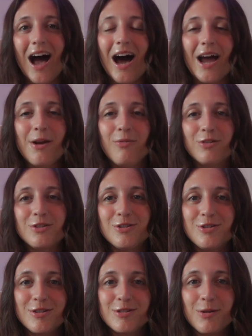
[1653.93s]
I want to
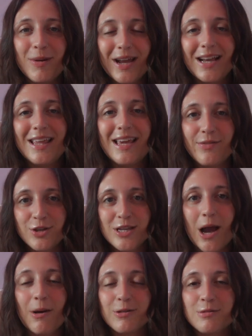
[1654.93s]
just quickly give a
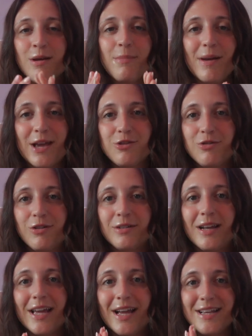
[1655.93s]
shout out to my Patreon,
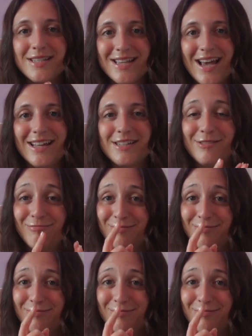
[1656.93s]
like I said,